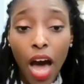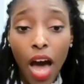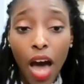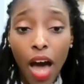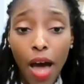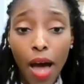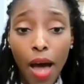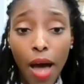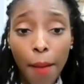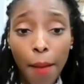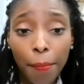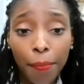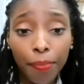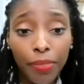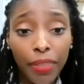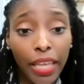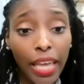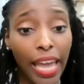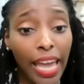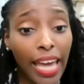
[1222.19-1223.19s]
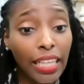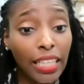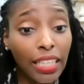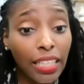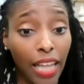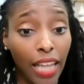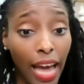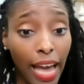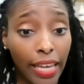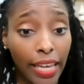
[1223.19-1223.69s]
And
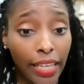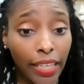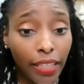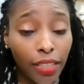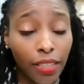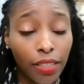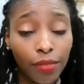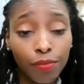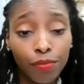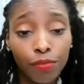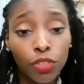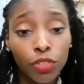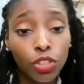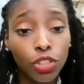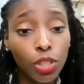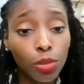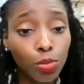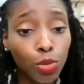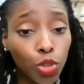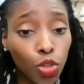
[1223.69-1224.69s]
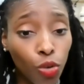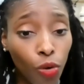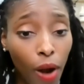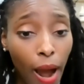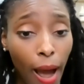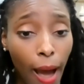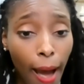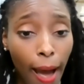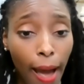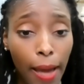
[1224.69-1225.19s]
like,
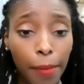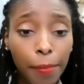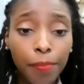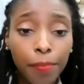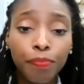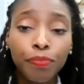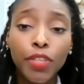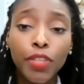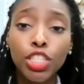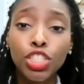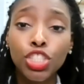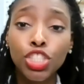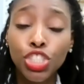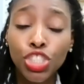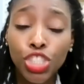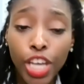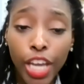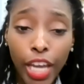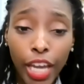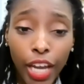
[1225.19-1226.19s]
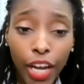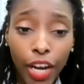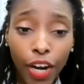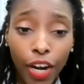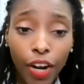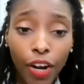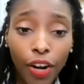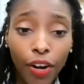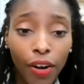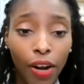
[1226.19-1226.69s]
subscribe,
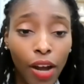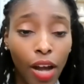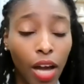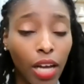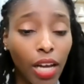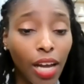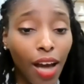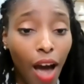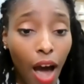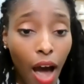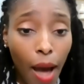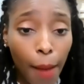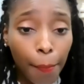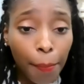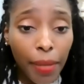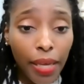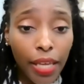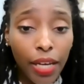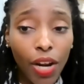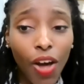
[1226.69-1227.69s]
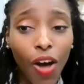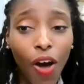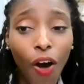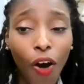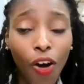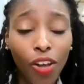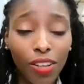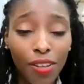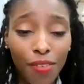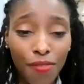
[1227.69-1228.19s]
share, comment,
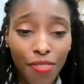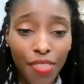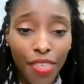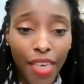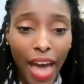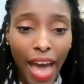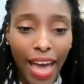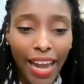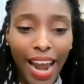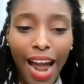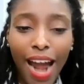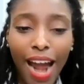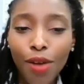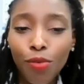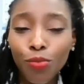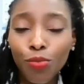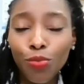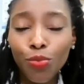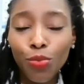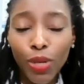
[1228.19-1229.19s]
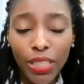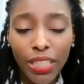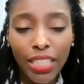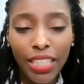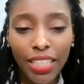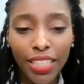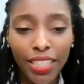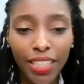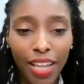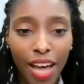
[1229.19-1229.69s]
all of that. I
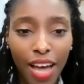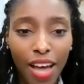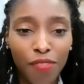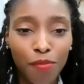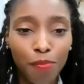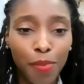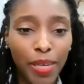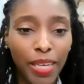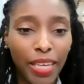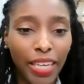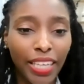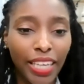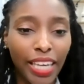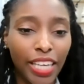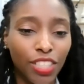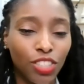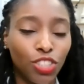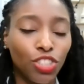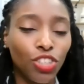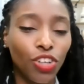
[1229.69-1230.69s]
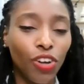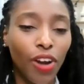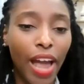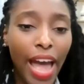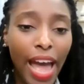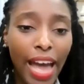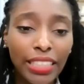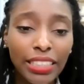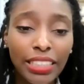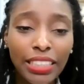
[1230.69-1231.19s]
really love being
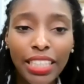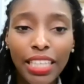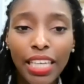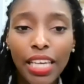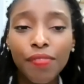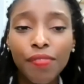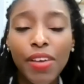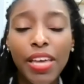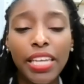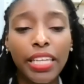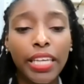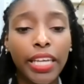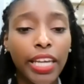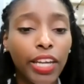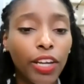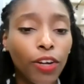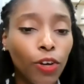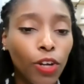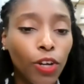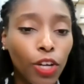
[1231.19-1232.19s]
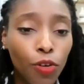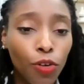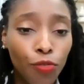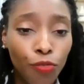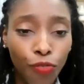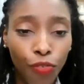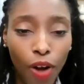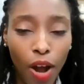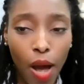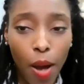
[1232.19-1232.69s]
interactive and hearing
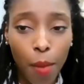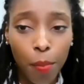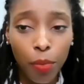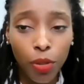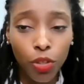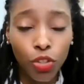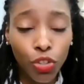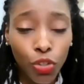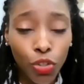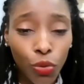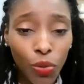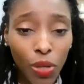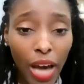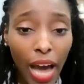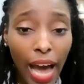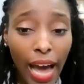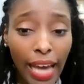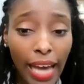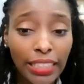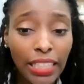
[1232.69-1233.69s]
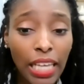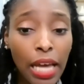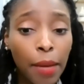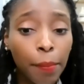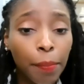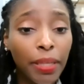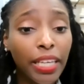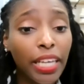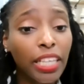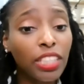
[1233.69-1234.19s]
from you guys,
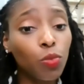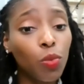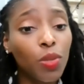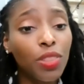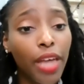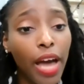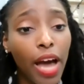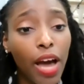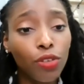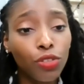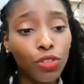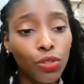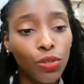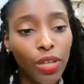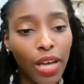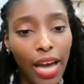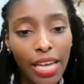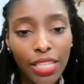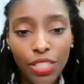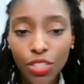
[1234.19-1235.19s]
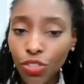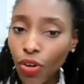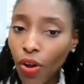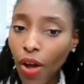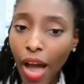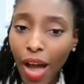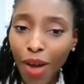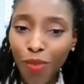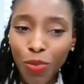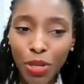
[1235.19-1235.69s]
because without you guys,
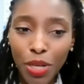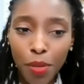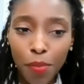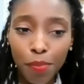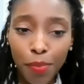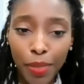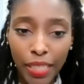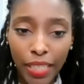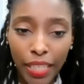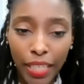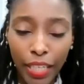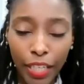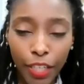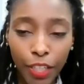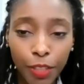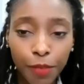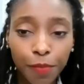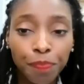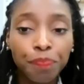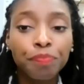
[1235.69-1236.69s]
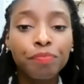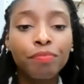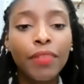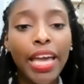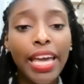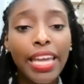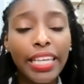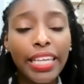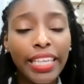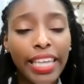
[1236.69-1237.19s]
I wouldn't be here.
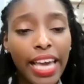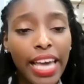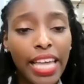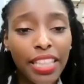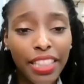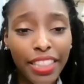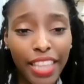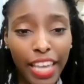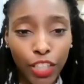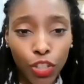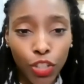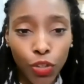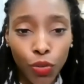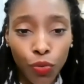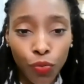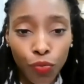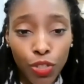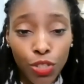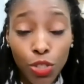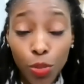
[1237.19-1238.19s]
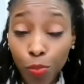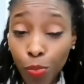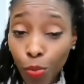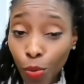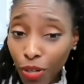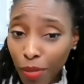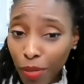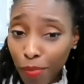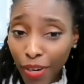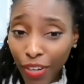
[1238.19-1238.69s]
And again, thank you for
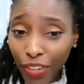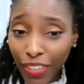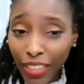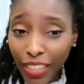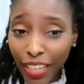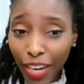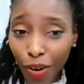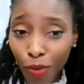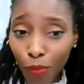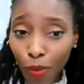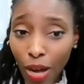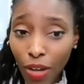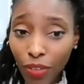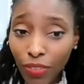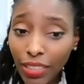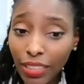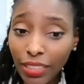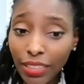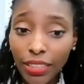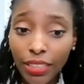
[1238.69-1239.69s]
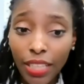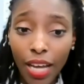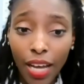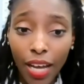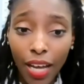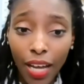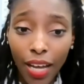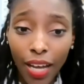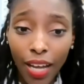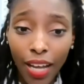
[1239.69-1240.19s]
supporting MariCare Wellness,
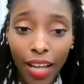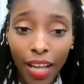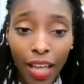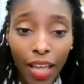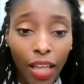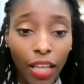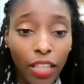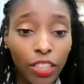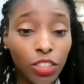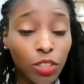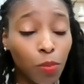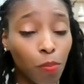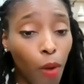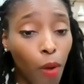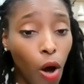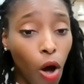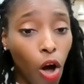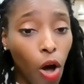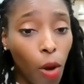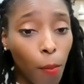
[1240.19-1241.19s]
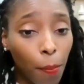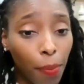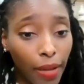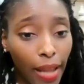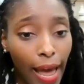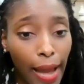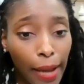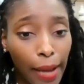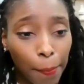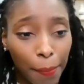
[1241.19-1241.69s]
a small
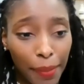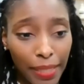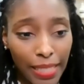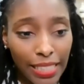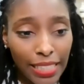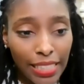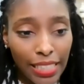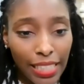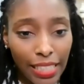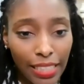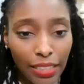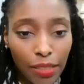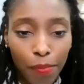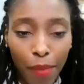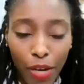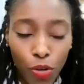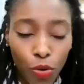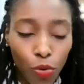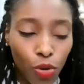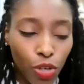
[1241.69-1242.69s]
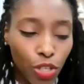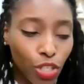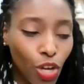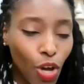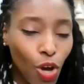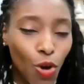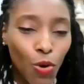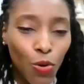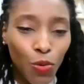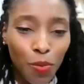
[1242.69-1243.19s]
Black business,
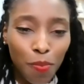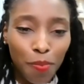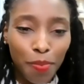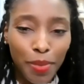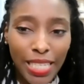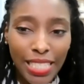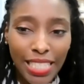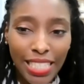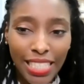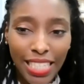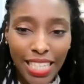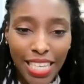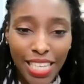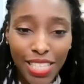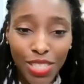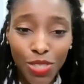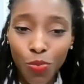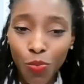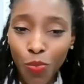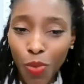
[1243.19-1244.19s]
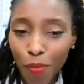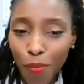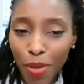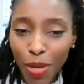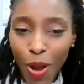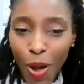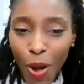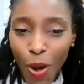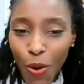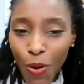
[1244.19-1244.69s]
minority-owned business,
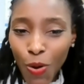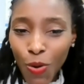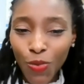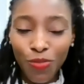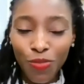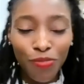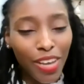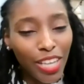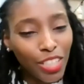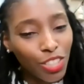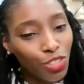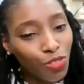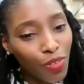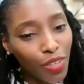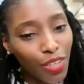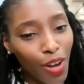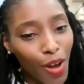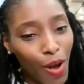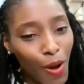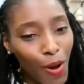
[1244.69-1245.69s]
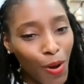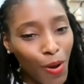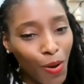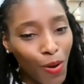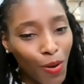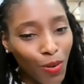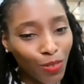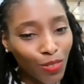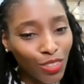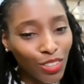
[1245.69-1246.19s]
women-owned,
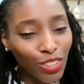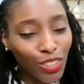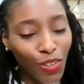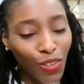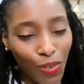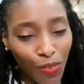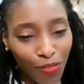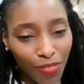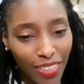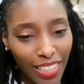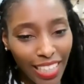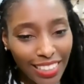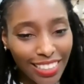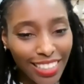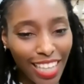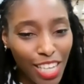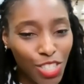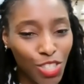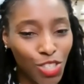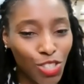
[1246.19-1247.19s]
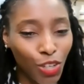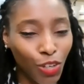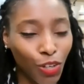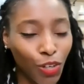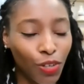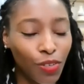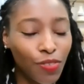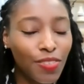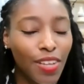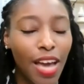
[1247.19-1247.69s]
veteran-owned. So yes, I
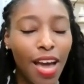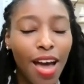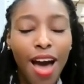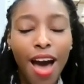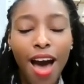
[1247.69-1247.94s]
served.